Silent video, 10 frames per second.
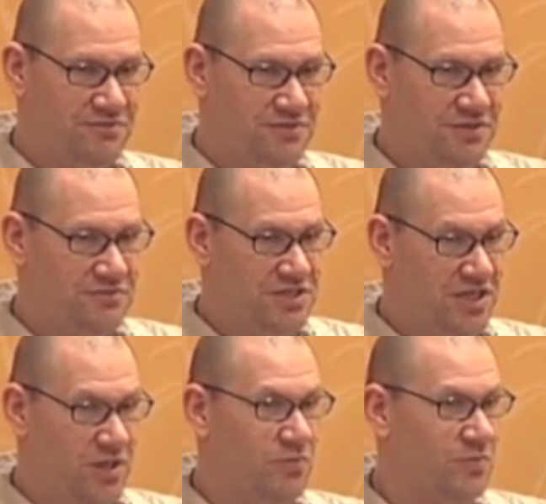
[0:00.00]
you know
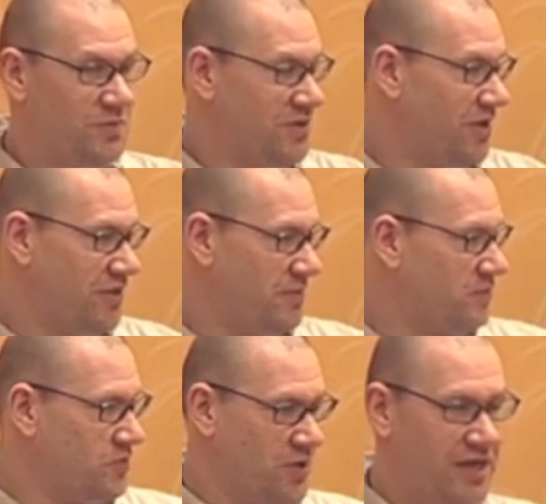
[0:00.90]
Tim and all the
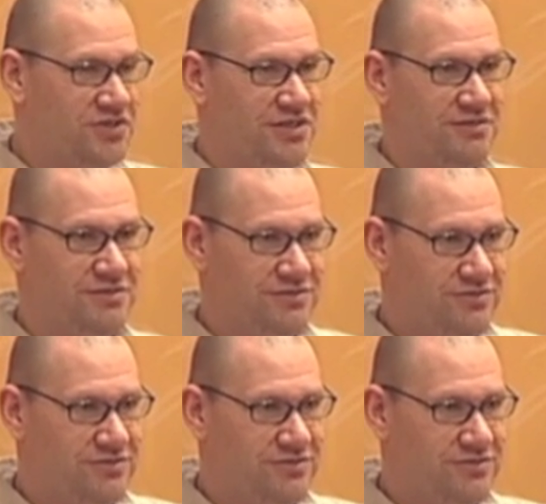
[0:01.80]
people who actually